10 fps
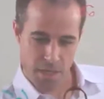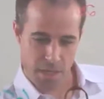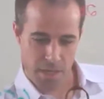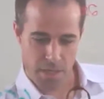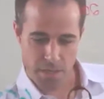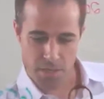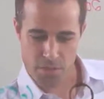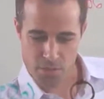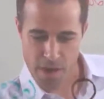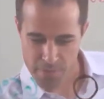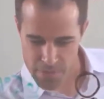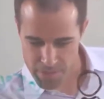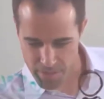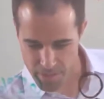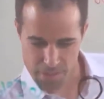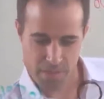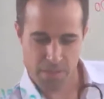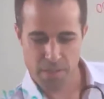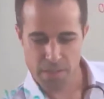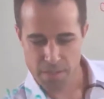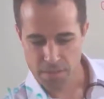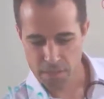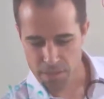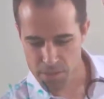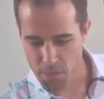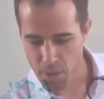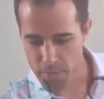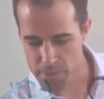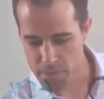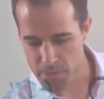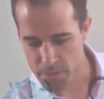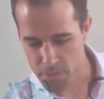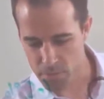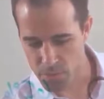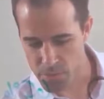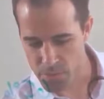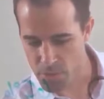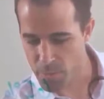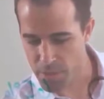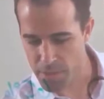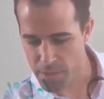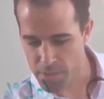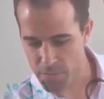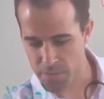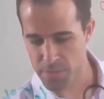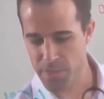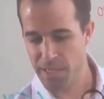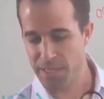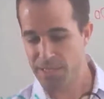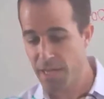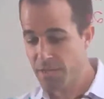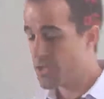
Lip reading: a travesty that small businesses are losing so many customers. It's not